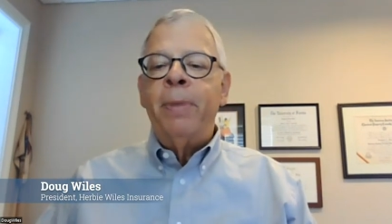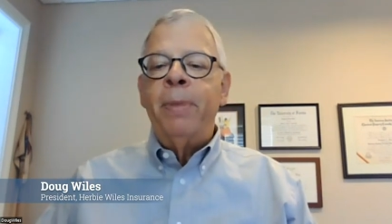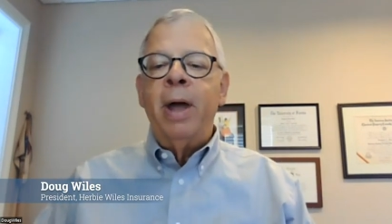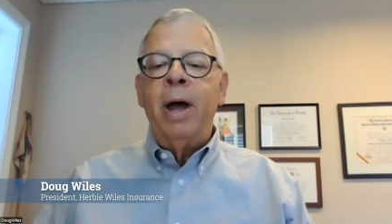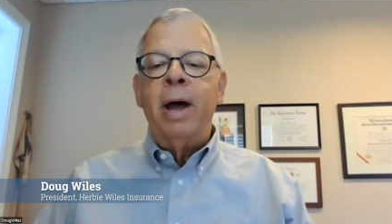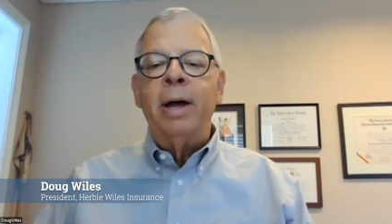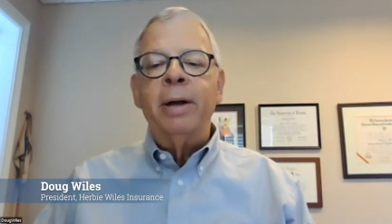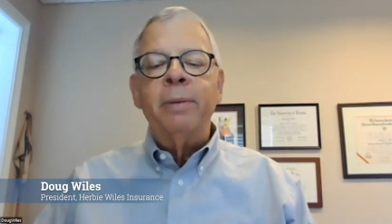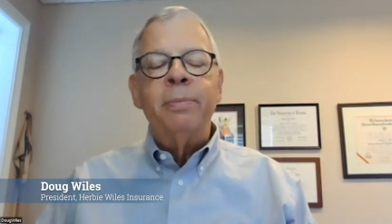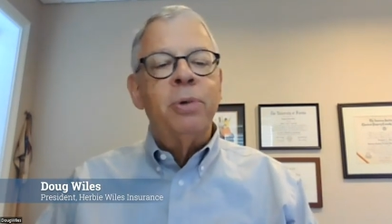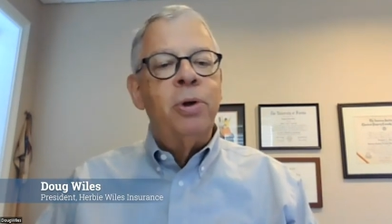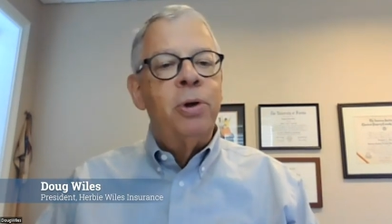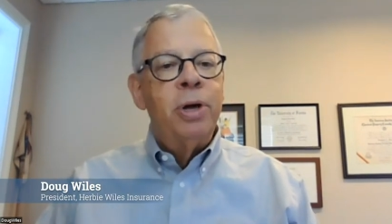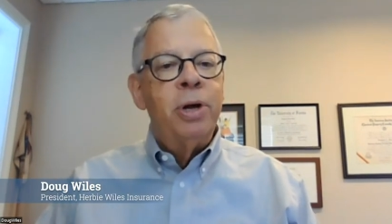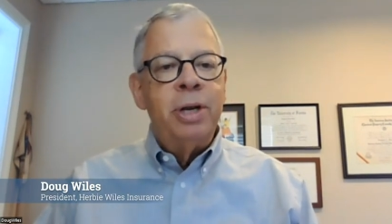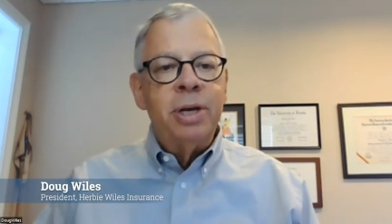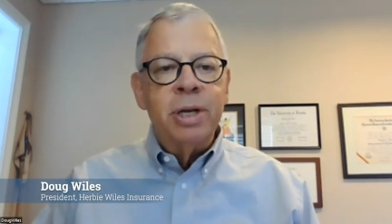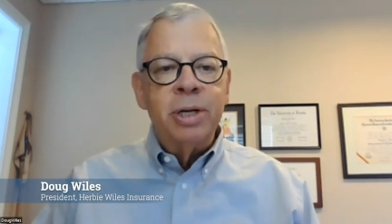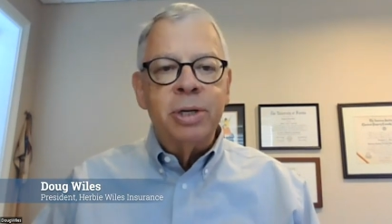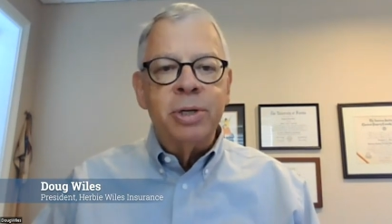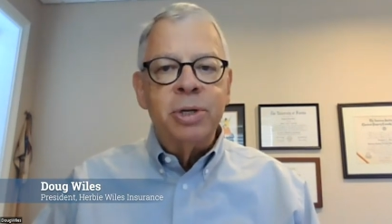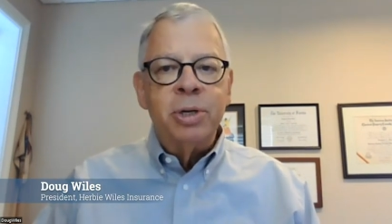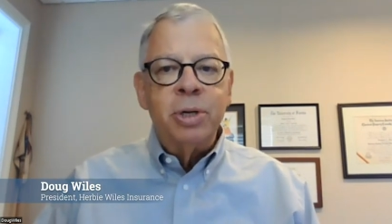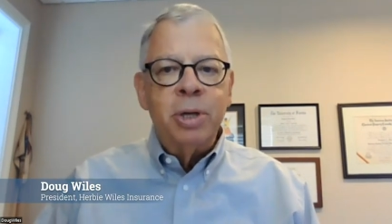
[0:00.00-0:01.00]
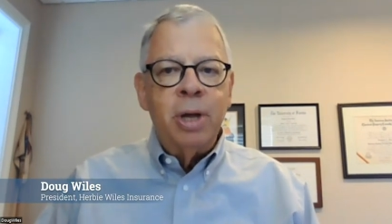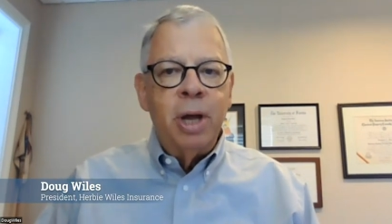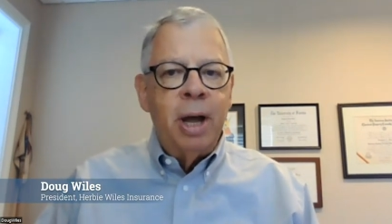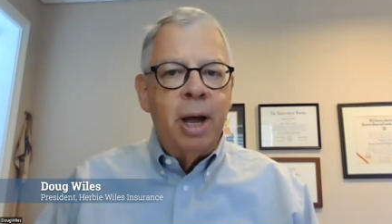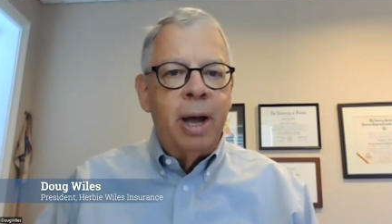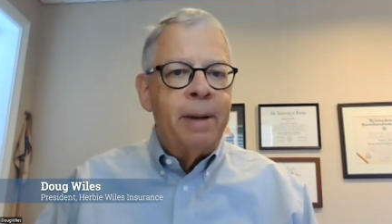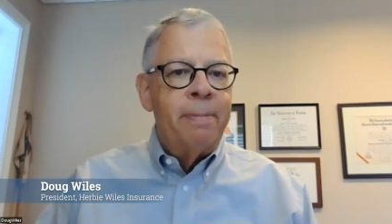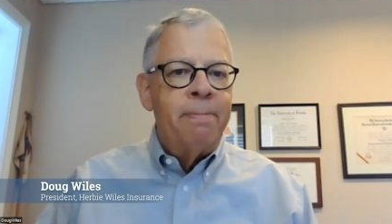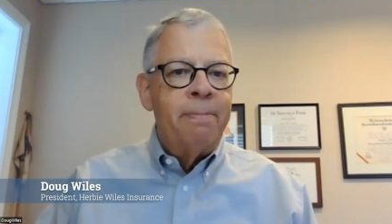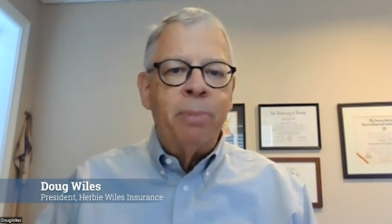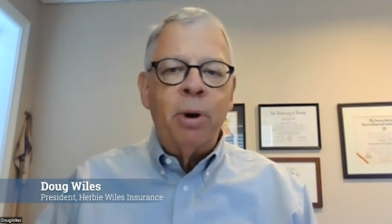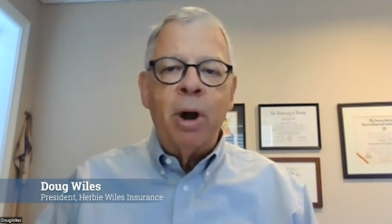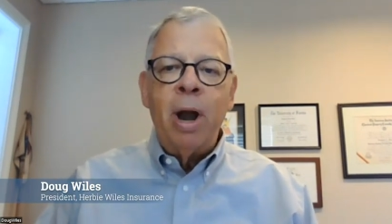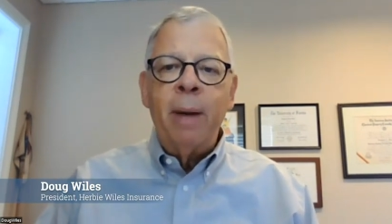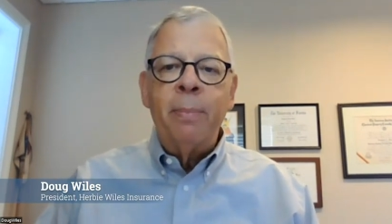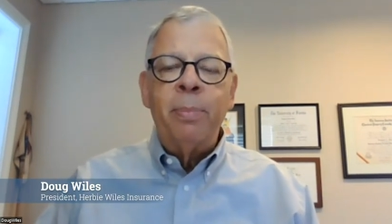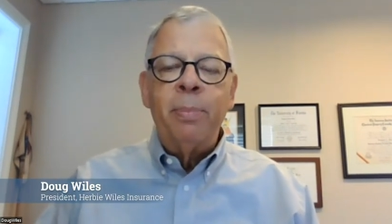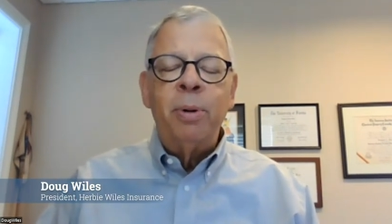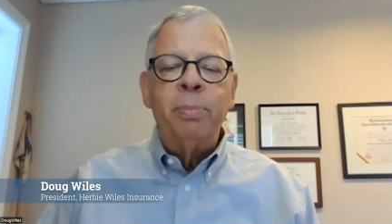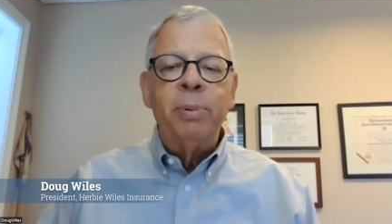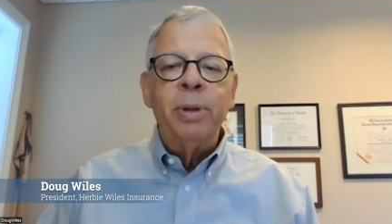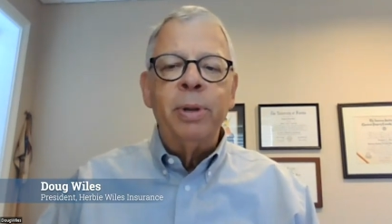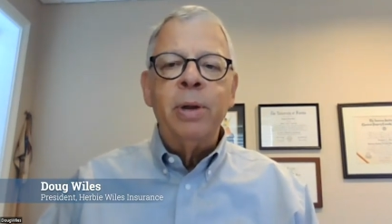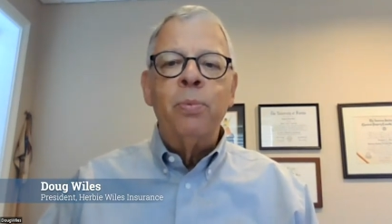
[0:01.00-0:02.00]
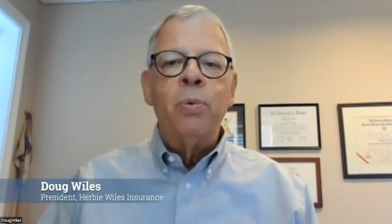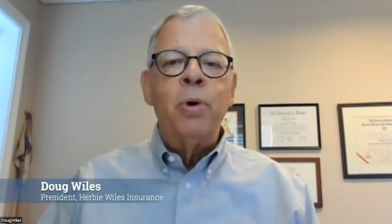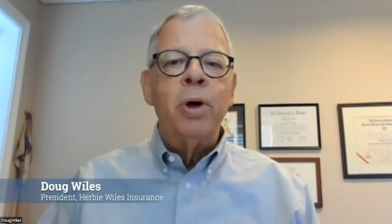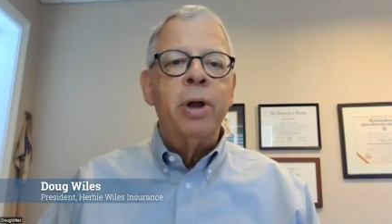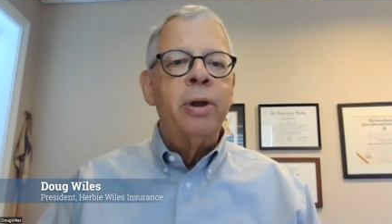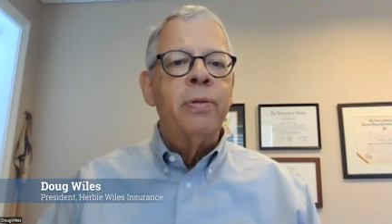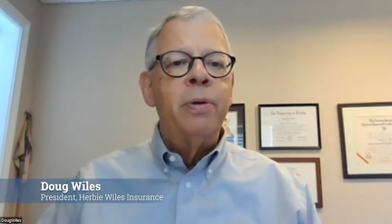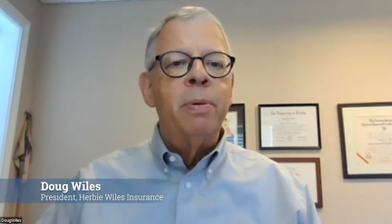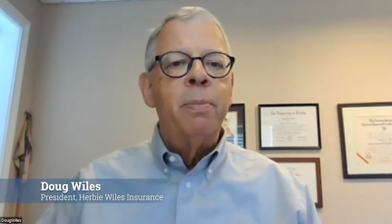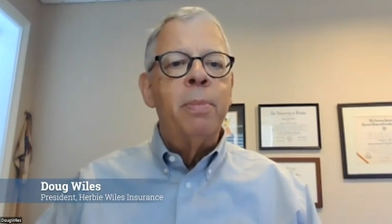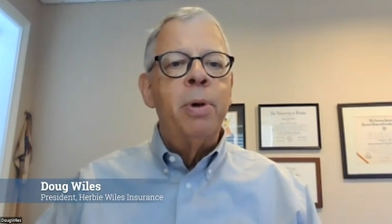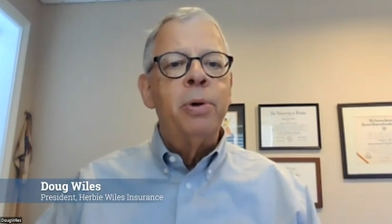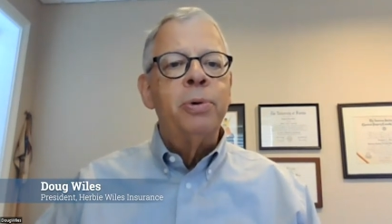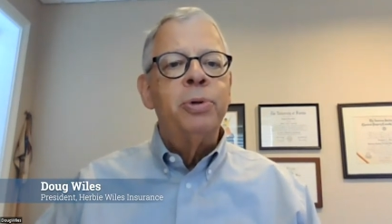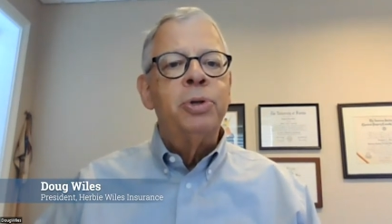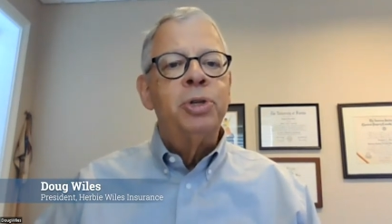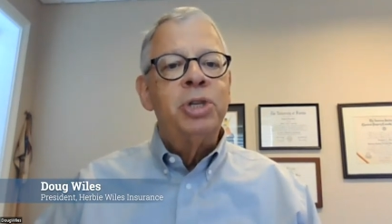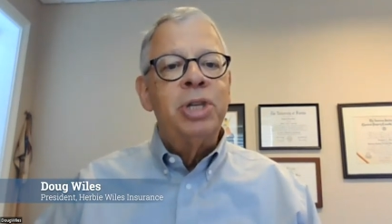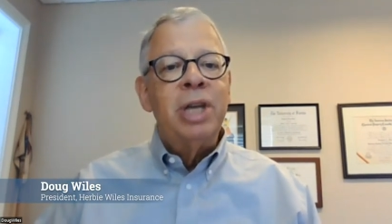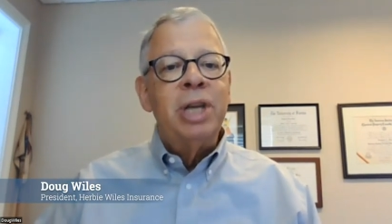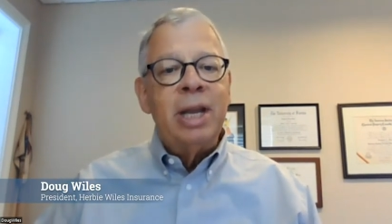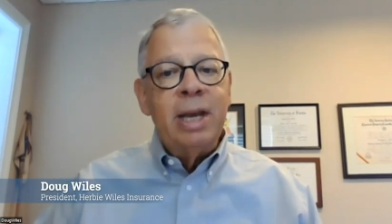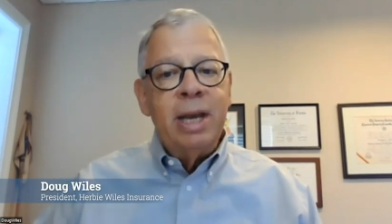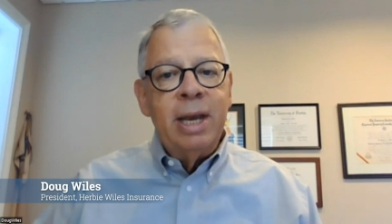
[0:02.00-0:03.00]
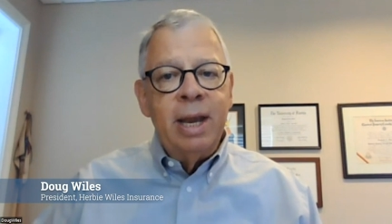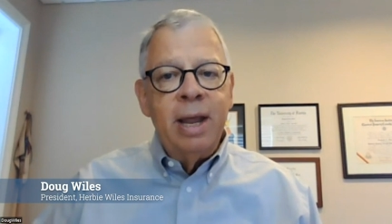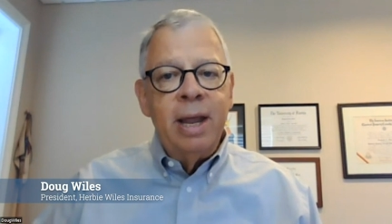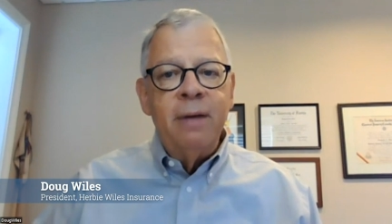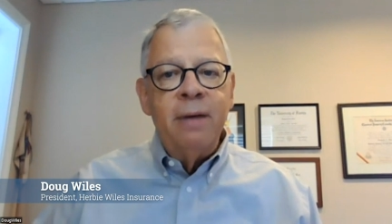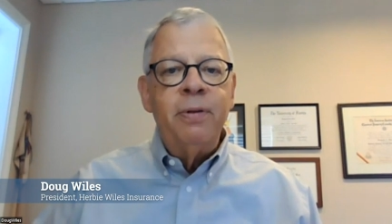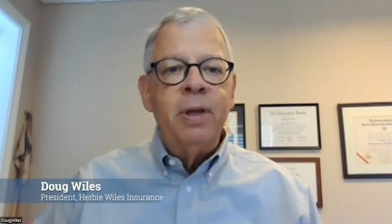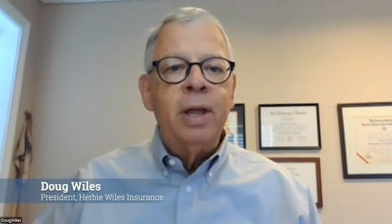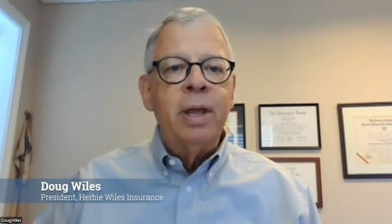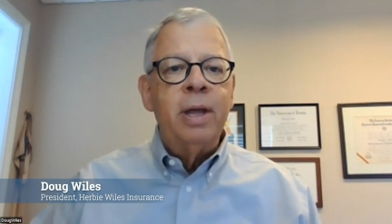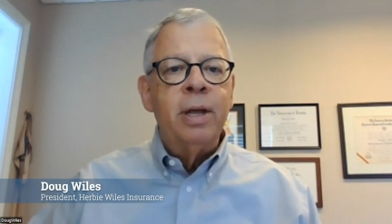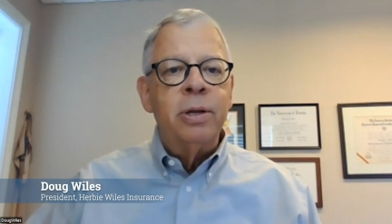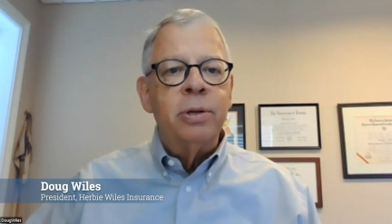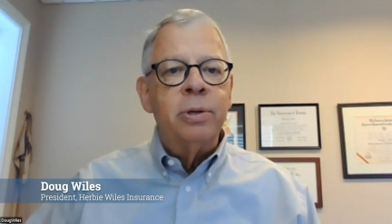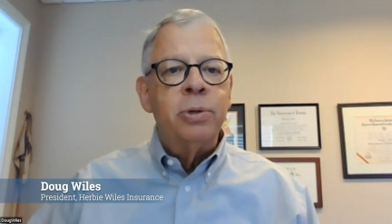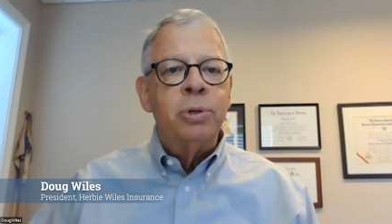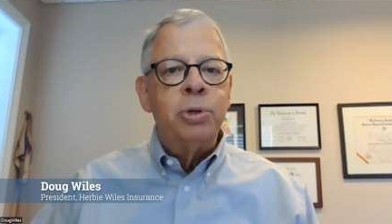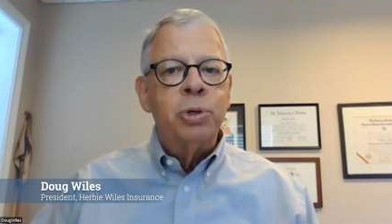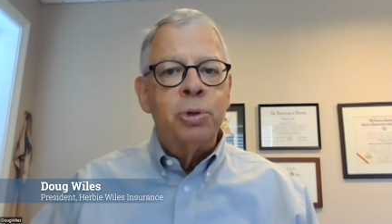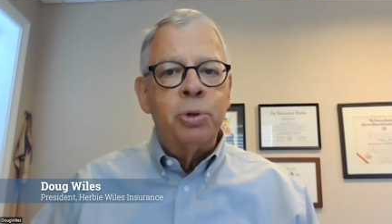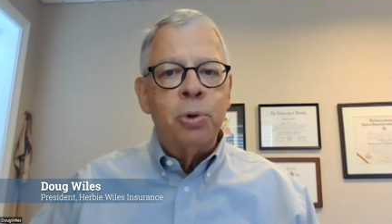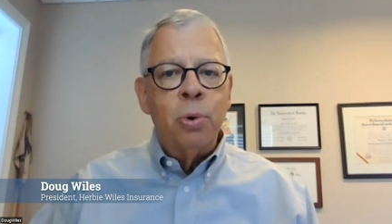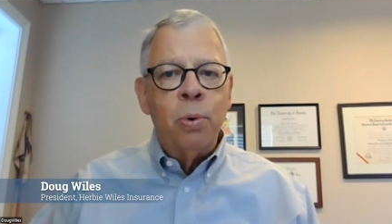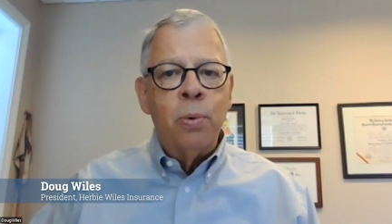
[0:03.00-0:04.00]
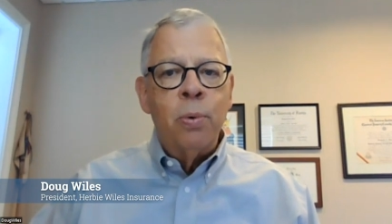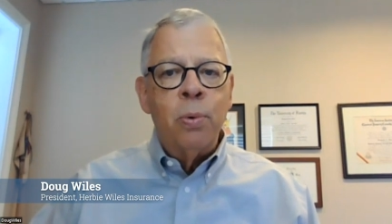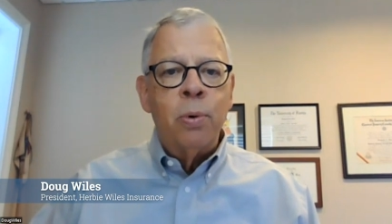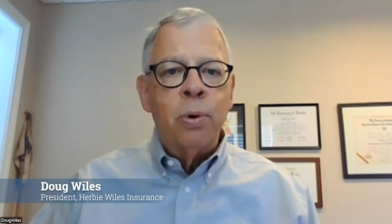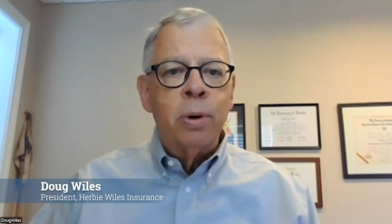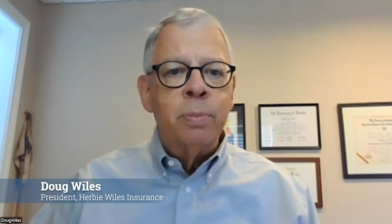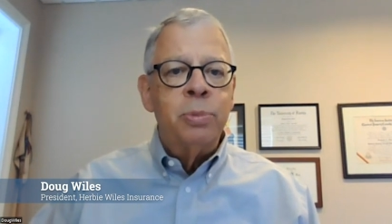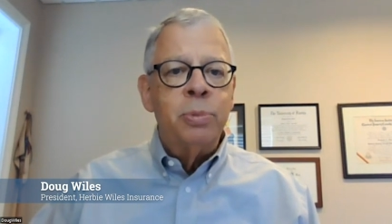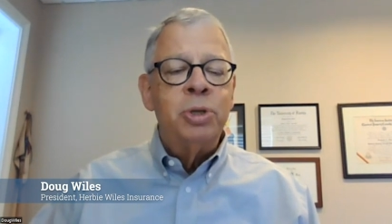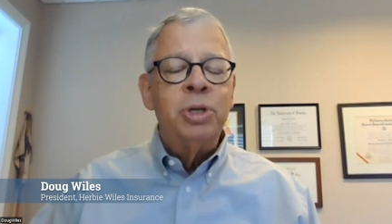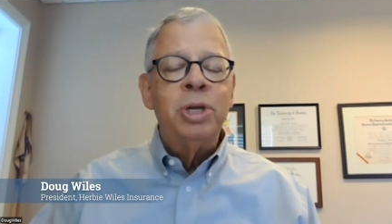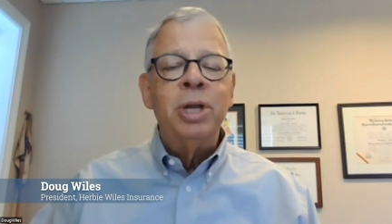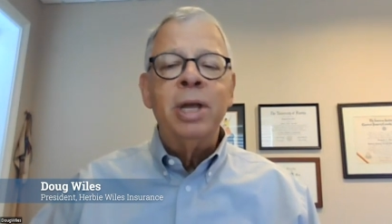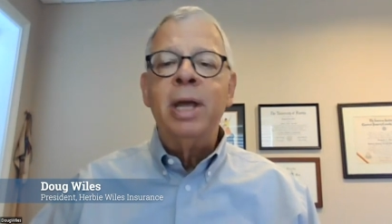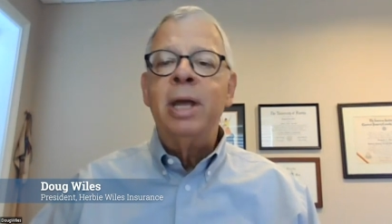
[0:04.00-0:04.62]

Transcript: uh, goodness, uh, probably one of the most significant storms